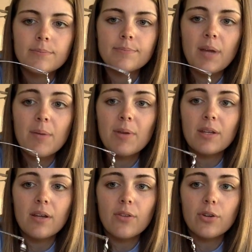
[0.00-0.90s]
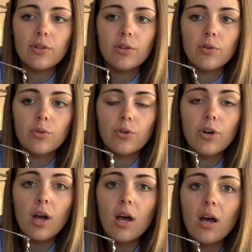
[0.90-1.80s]
maybe another little
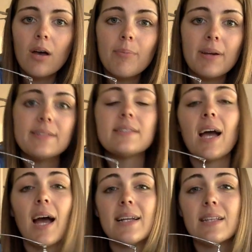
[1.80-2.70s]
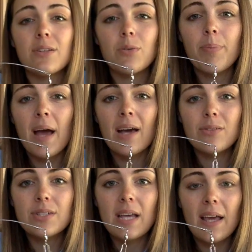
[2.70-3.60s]
grub, a tiny little
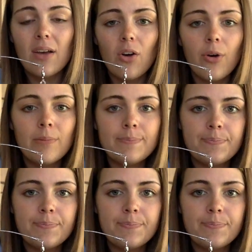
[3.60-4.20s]
paddle tail,